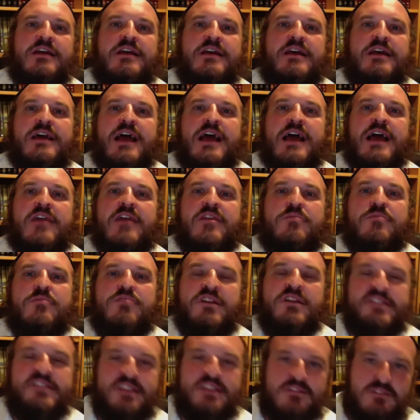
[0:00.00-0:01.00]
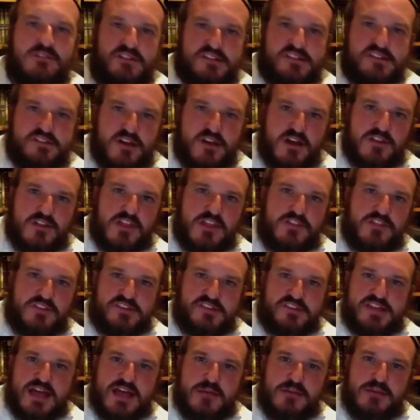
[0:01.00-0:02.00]
And the Breslover saw that this
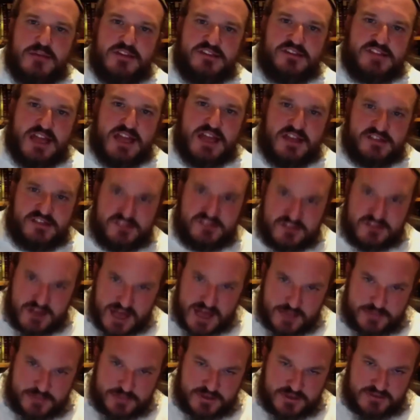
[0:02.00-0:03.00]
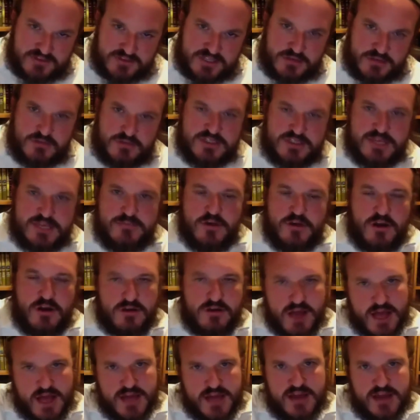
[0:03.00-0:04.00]
Kabbalist has a copy of Likutei
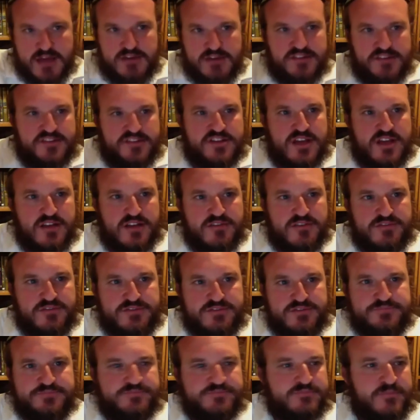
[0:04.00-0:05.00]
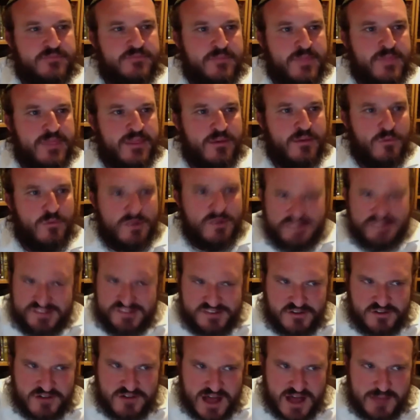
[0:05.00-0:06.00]
Moharan on his shelf. It wasn't
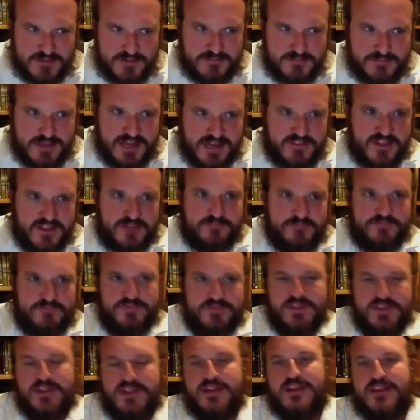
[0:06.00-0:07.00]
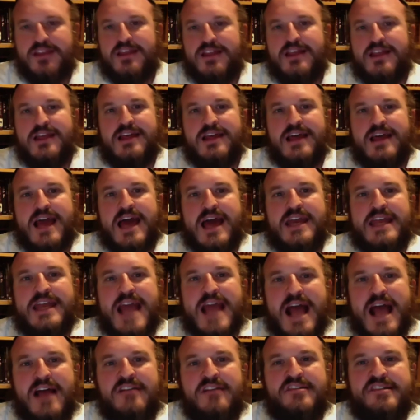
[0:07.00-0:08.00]
so common back then. And he
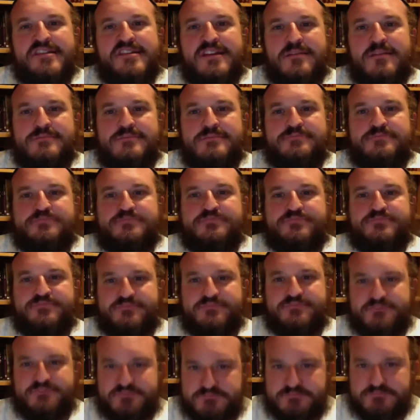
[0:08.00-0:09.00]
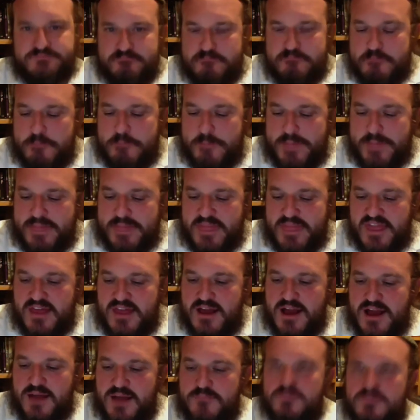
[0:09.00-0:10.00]
asked him,
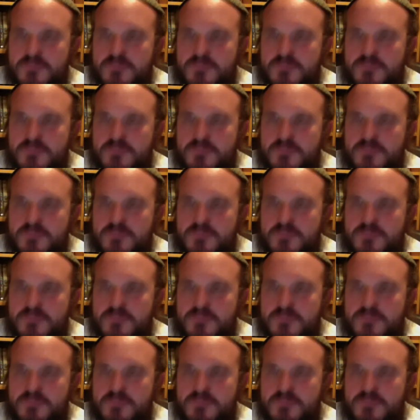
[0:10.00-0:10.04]
the